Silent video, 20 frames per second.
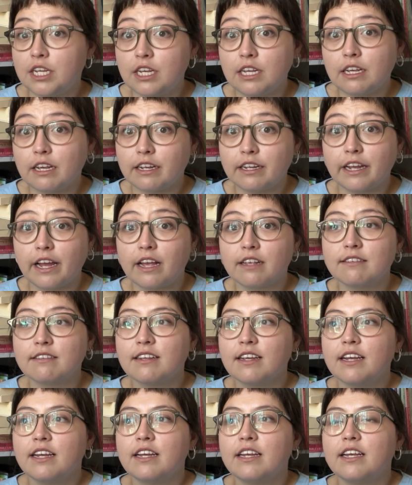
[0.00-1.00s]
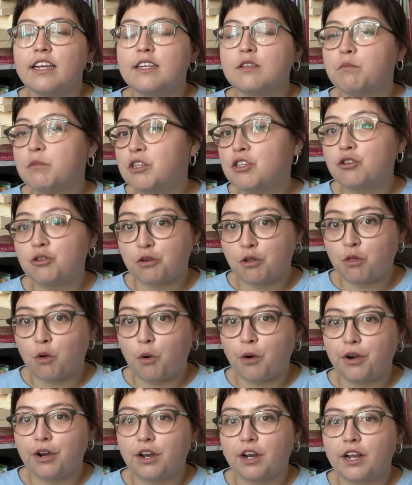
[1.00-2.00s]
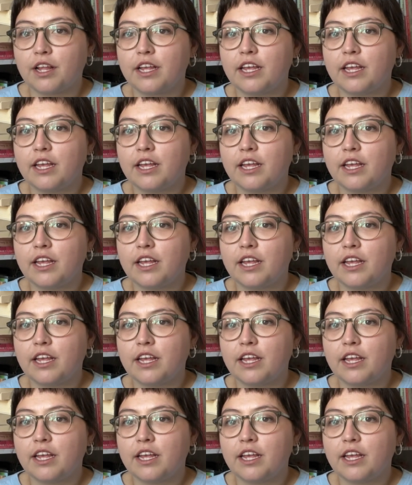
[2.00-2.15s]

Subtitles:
I guess, is Mr. Thornton.